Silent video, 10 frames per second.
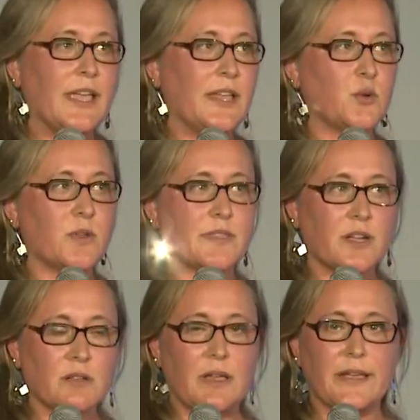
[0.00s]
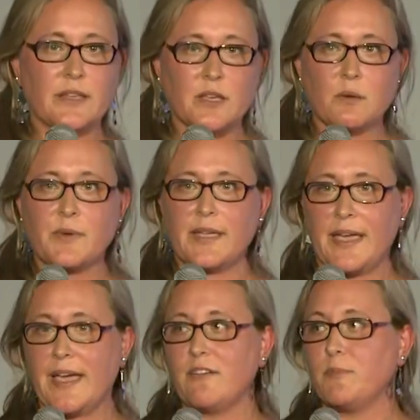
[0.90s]
In North Carolina, we
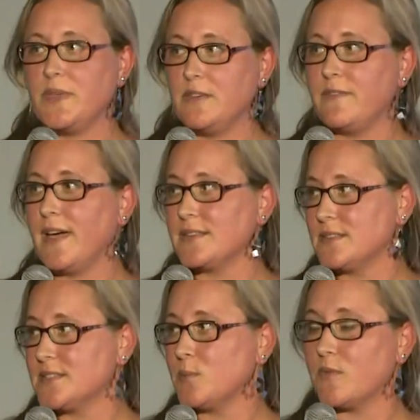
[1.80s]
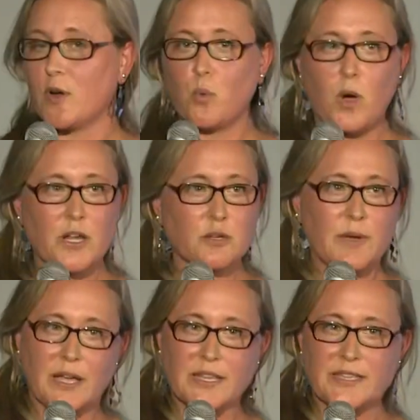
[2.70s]
have PFAS in some of our water
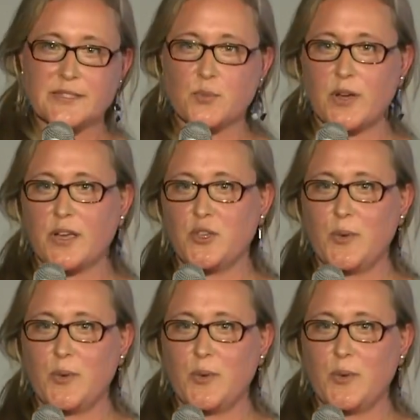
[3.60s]
bodies where you